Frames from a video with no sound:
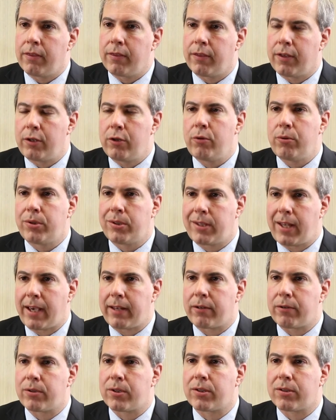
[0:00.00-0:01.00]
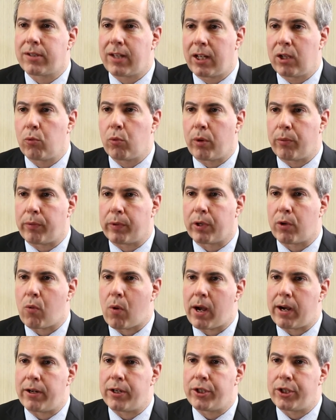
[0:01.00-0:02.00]
The new standard still will
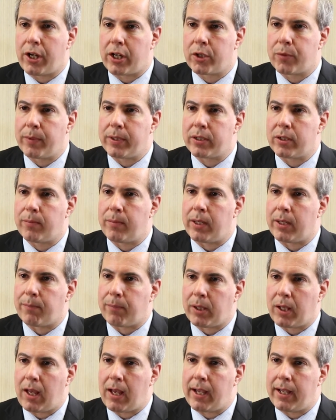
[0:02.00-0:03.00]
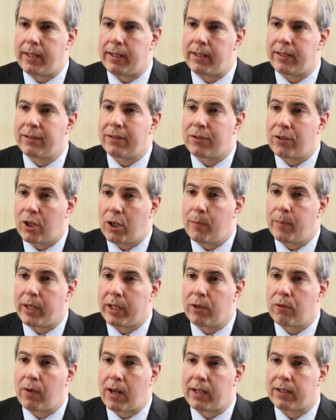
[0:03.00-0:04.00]
require judgment to be applied in
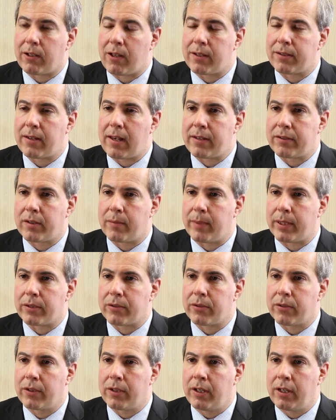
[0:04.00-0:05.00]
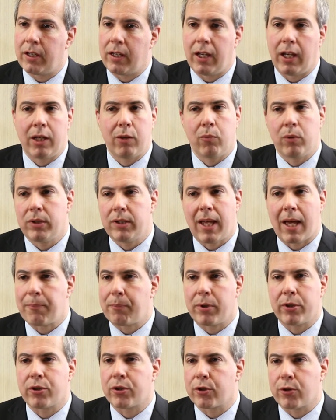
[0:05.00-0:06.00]
determining credit loss estimates. It will not
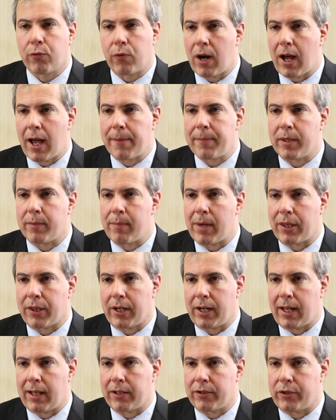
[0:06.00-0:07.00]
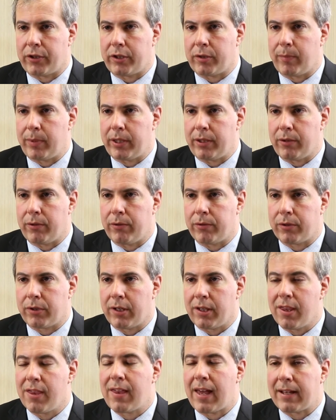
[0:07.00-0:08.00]
prescribe the methodology to be used.
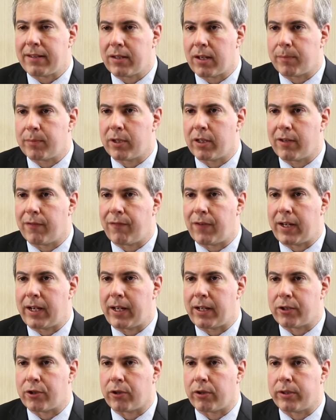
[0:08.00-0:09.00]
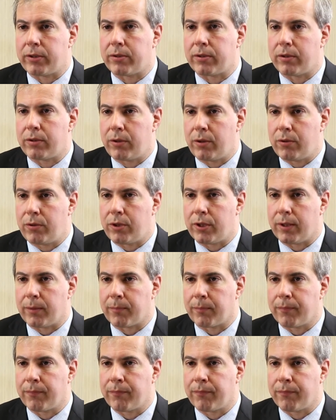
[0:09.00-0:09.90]
That's up to the financial institution.